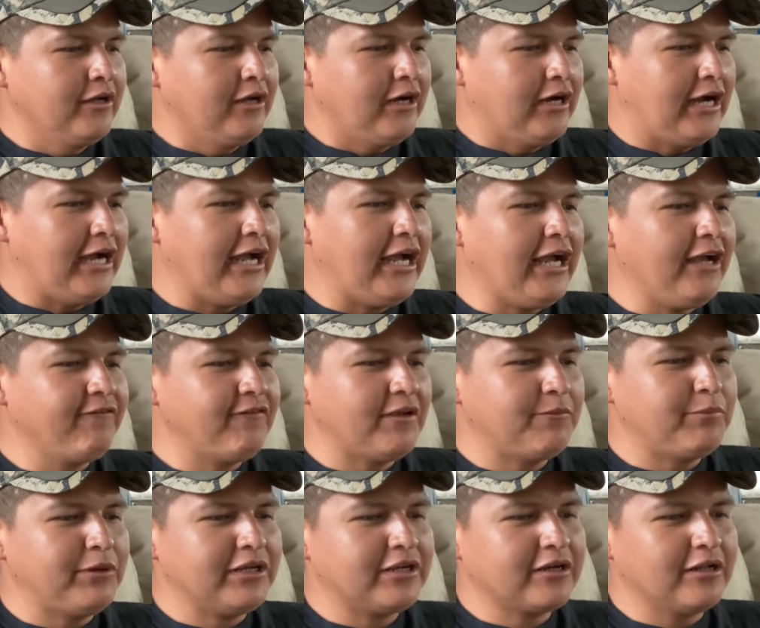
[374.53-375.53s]
I have a
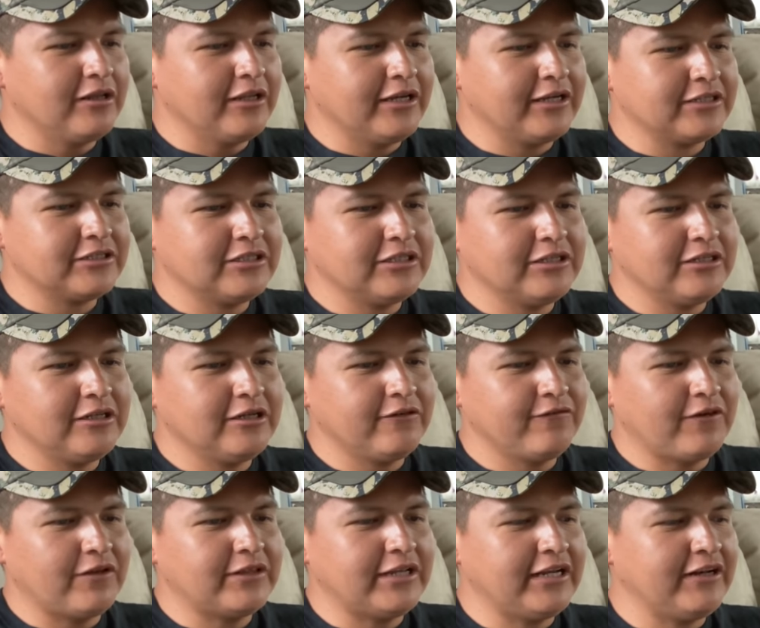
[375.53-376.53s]
big collection
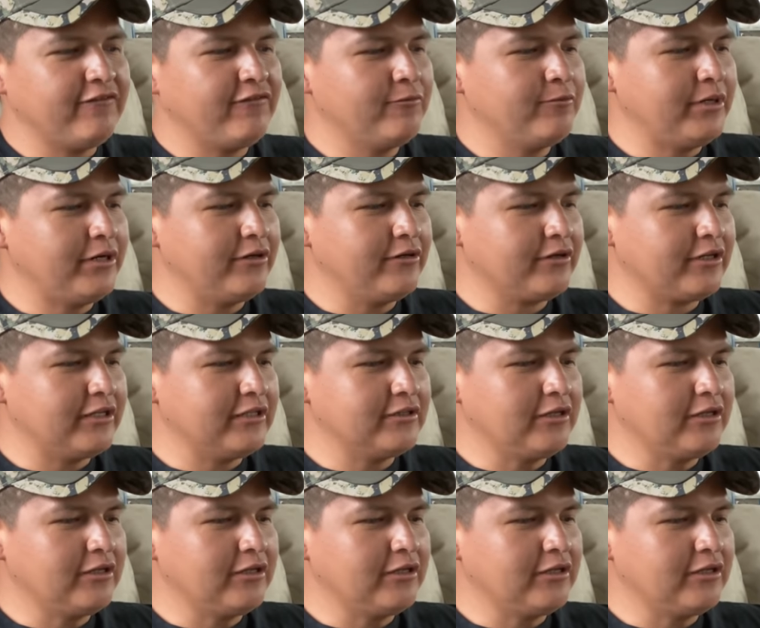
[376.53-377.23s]
of Native American